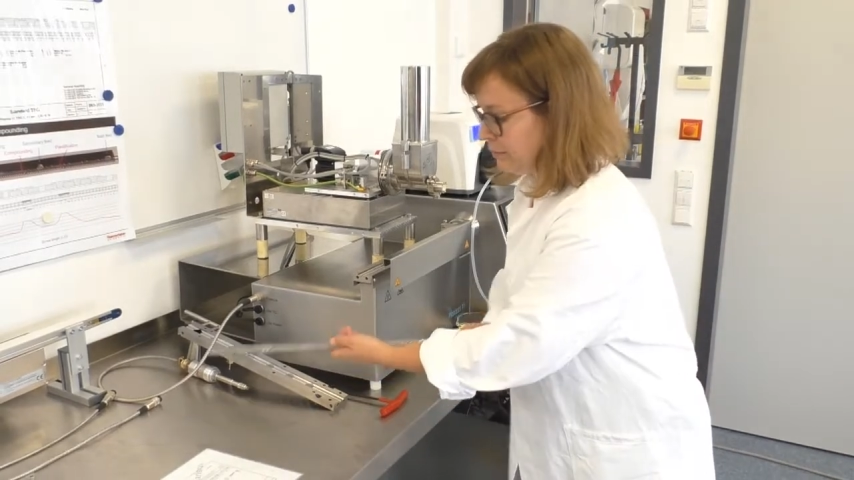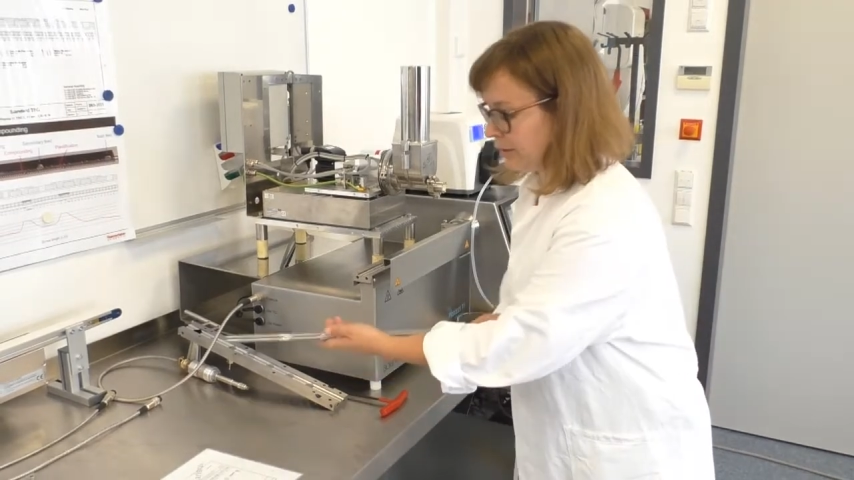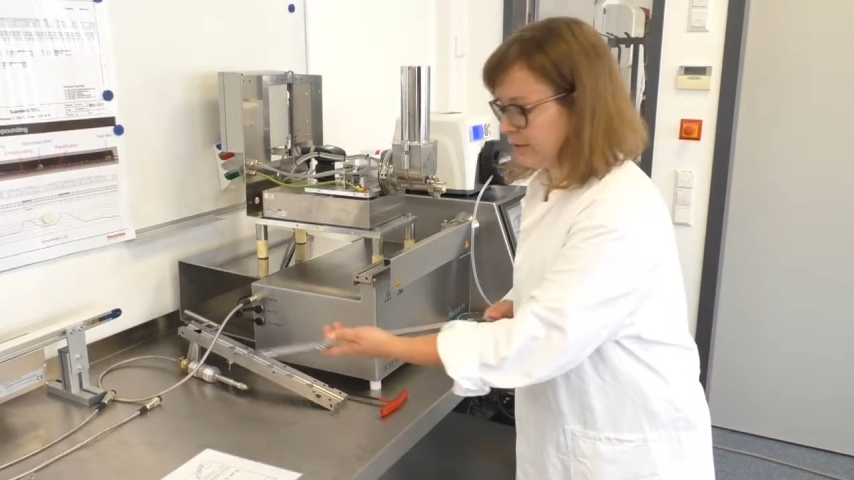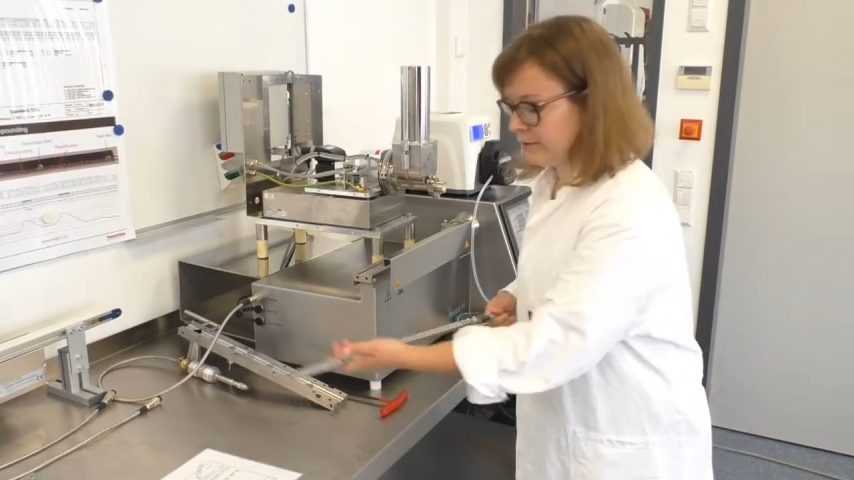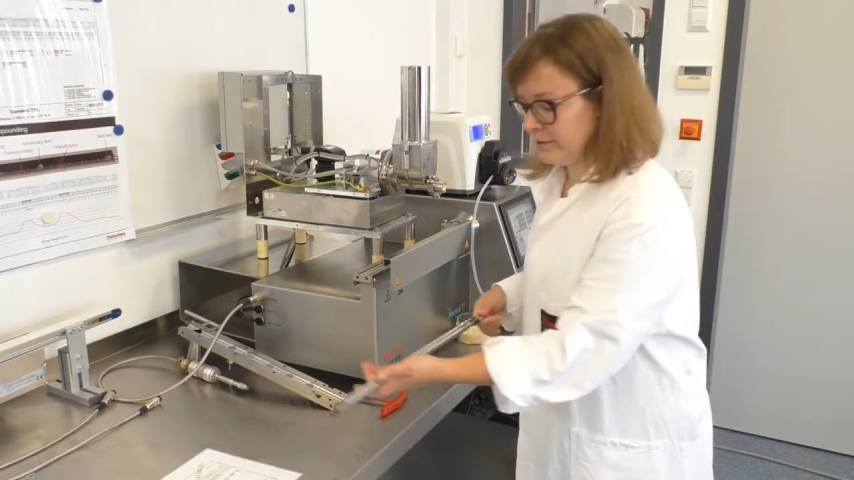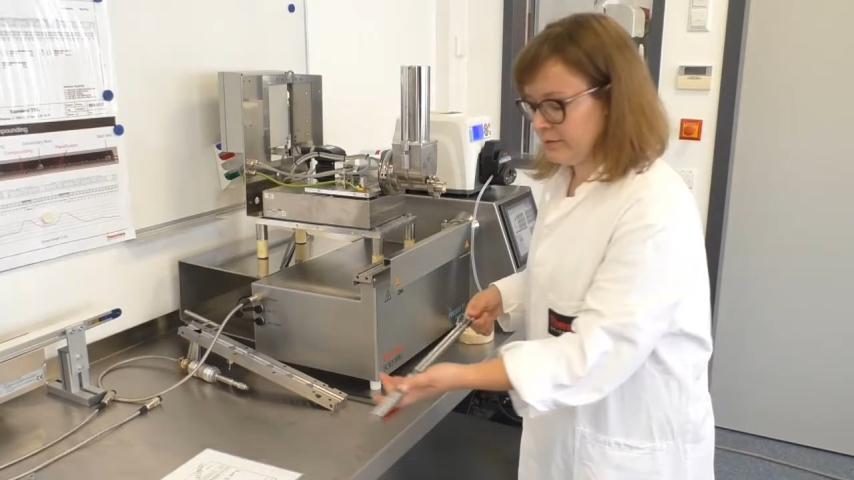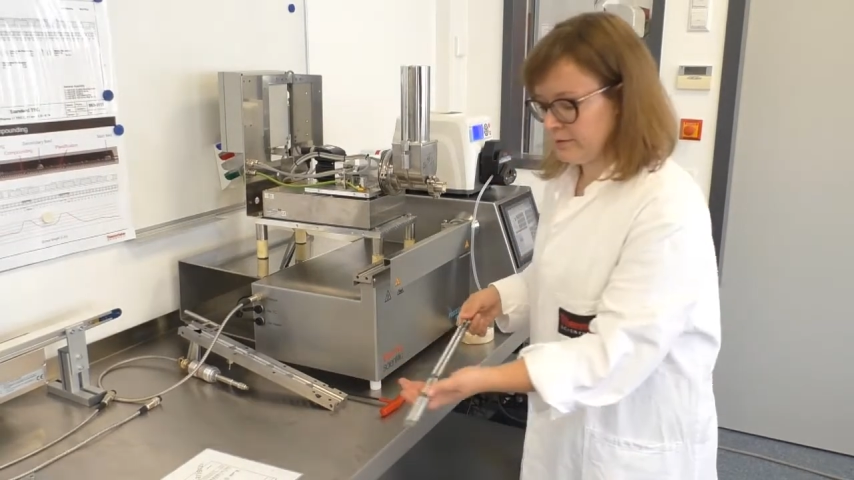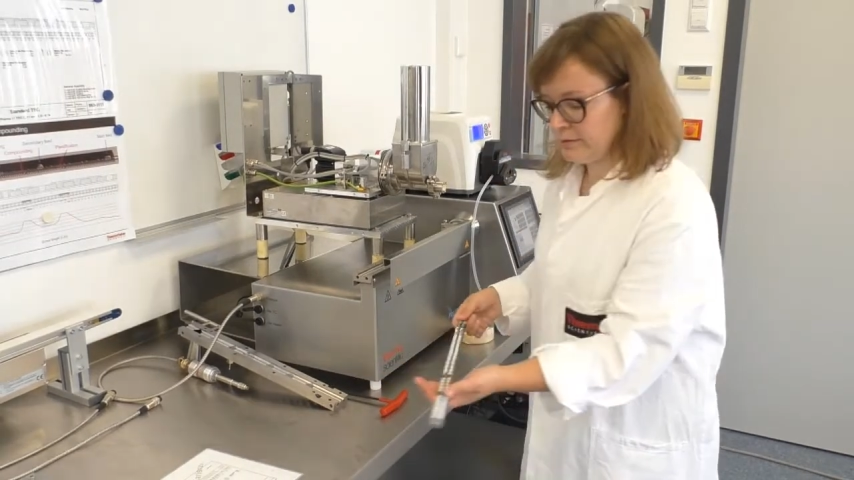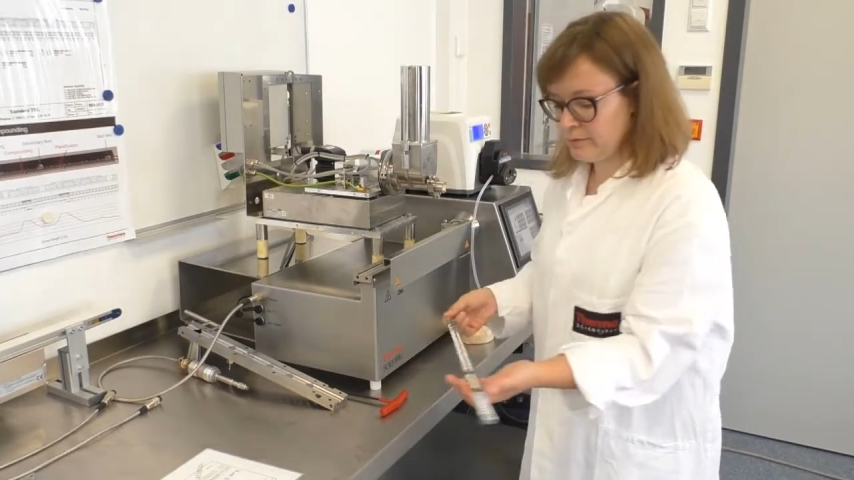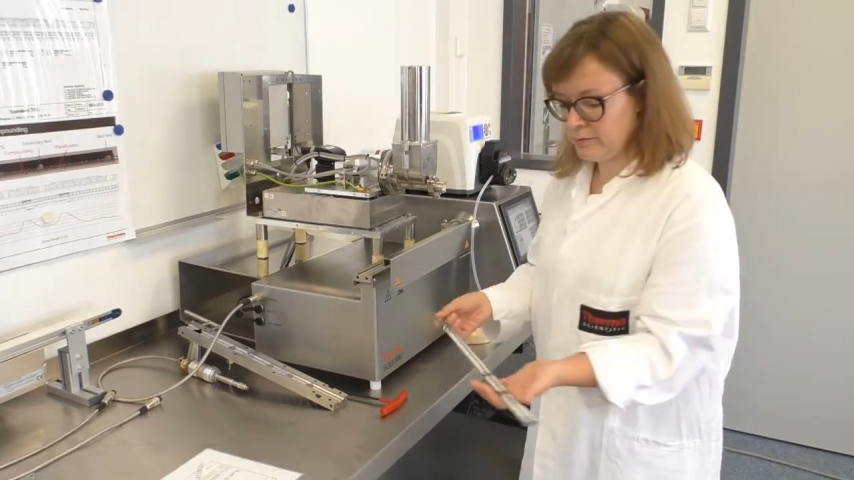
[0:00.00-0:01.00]
by
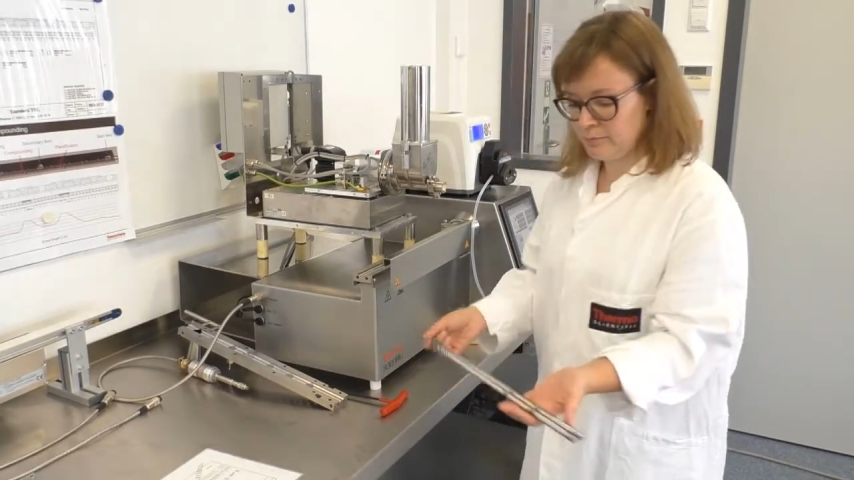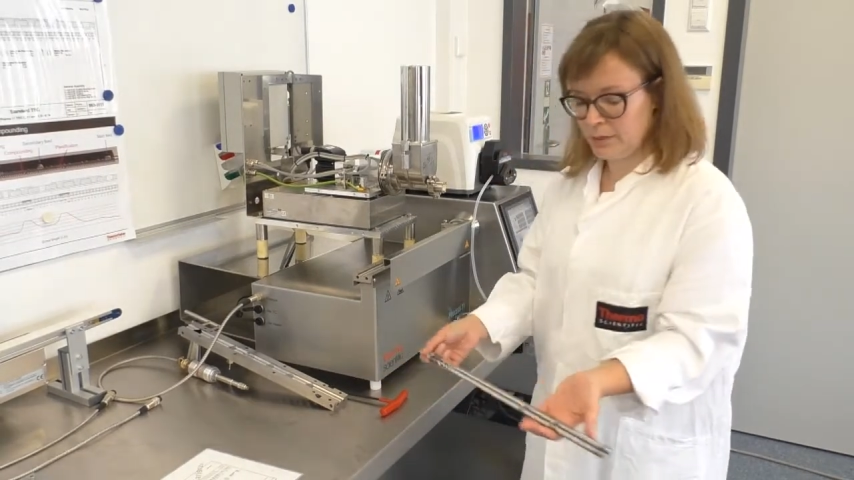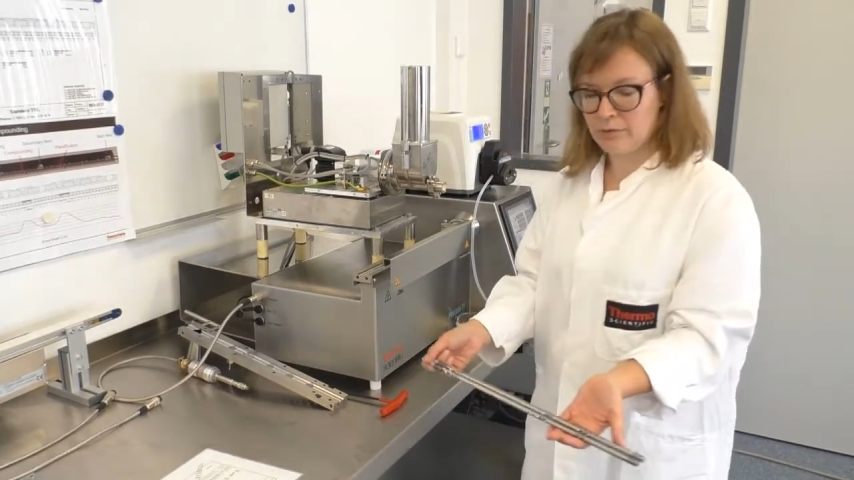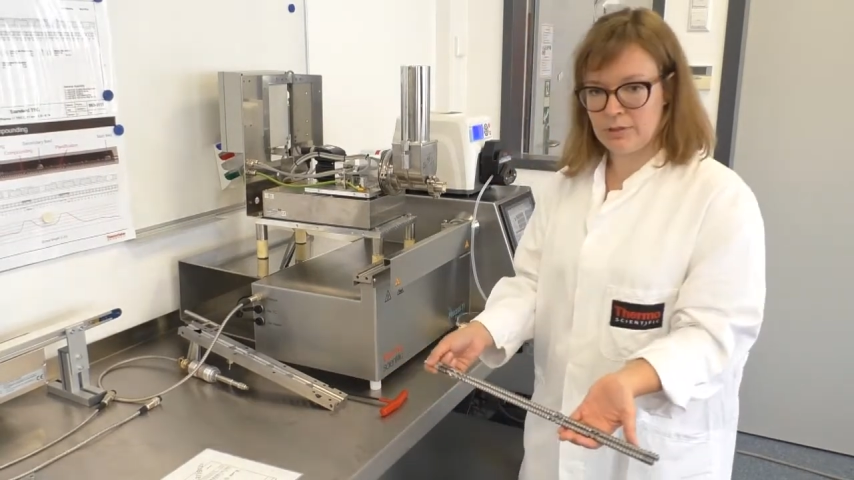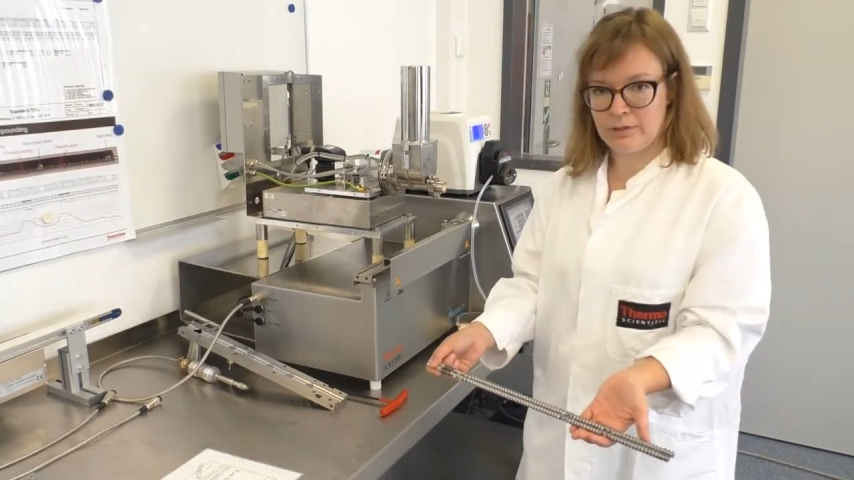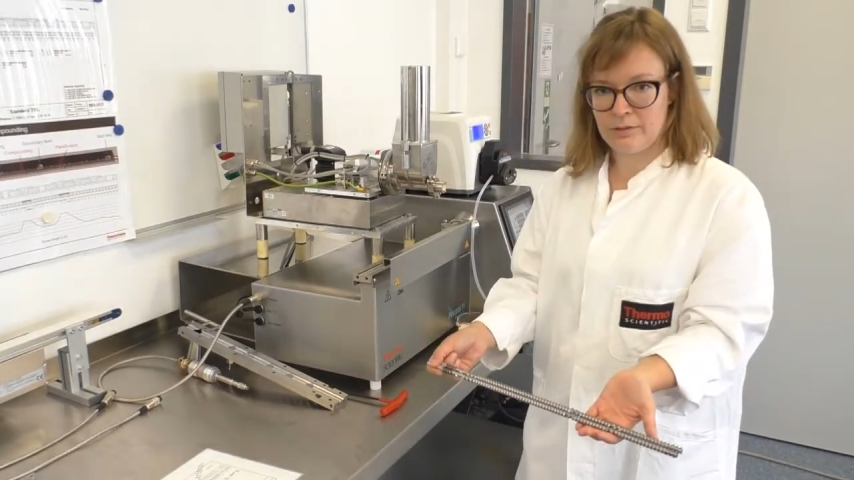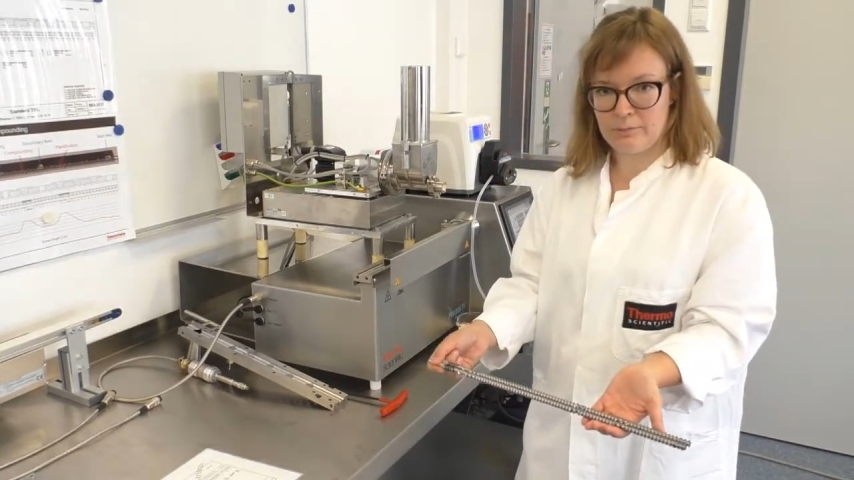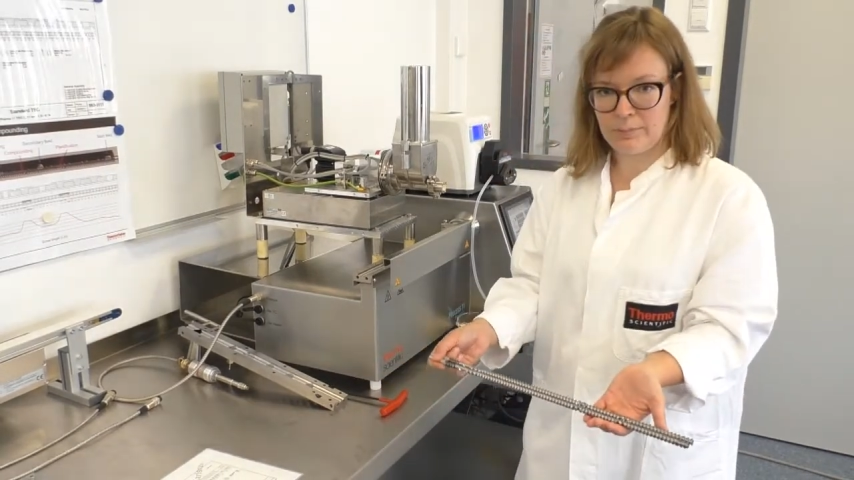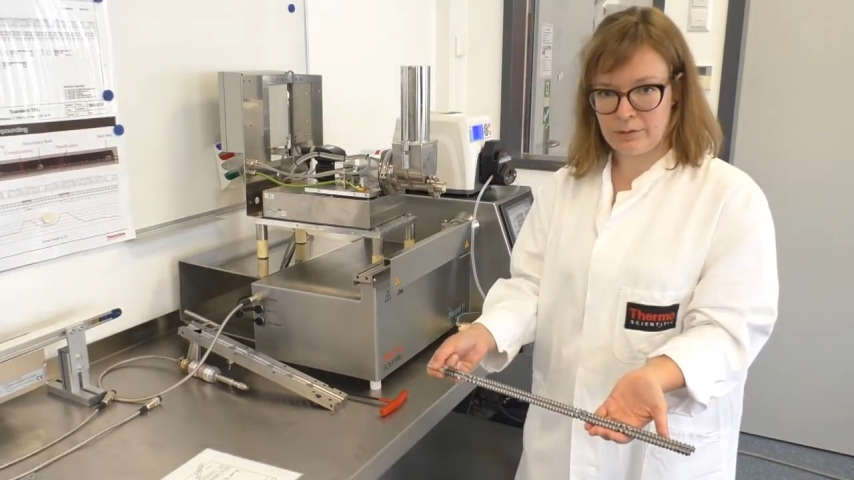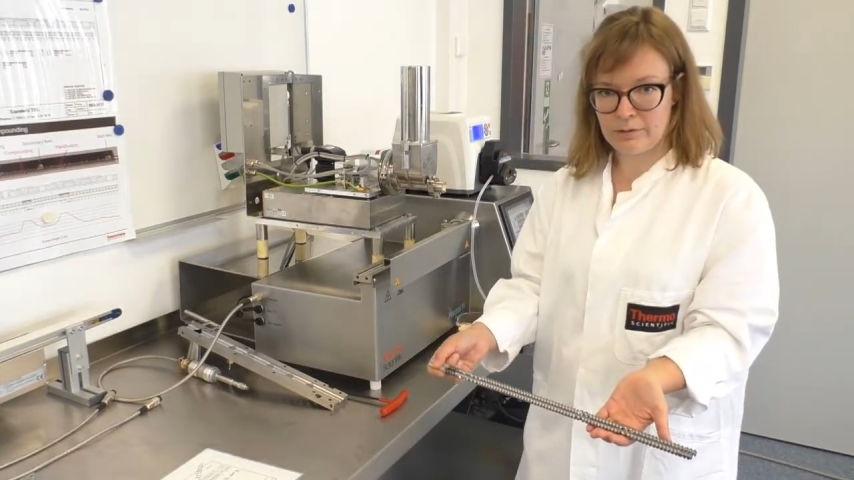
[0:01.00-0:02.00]
these
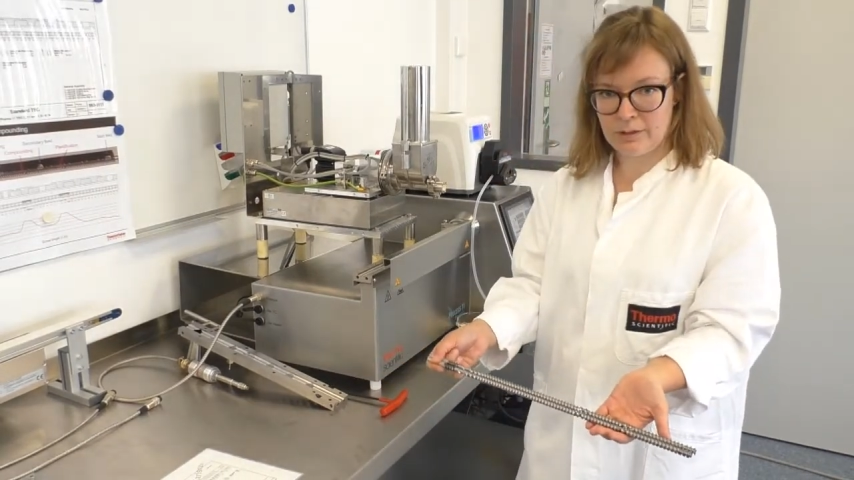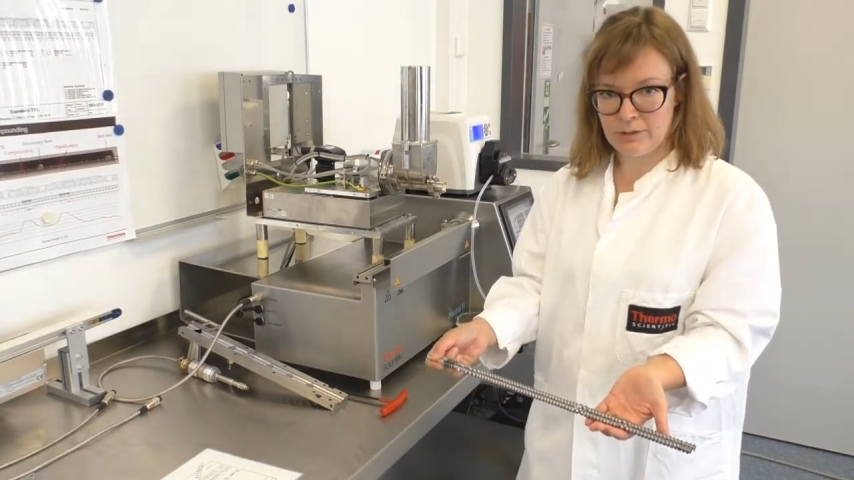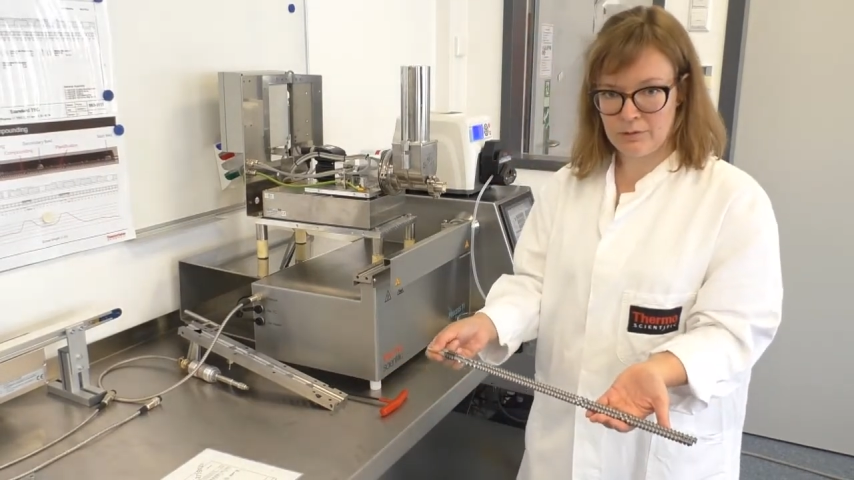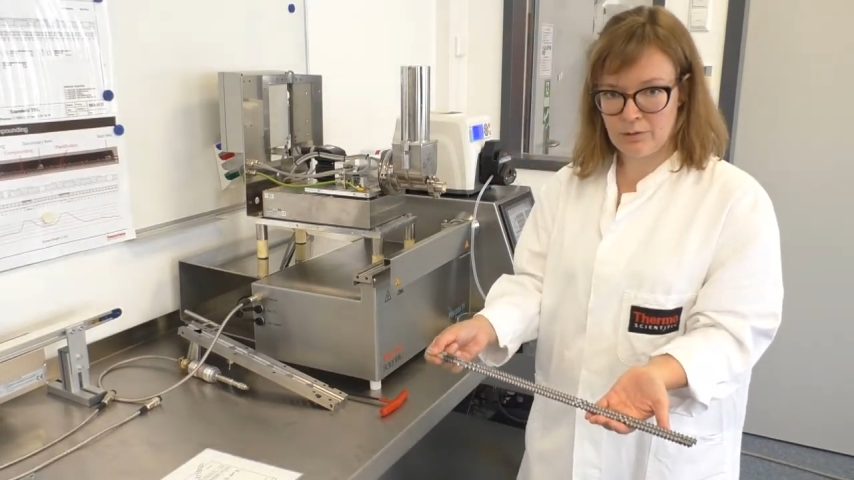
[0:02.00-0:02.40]
parallel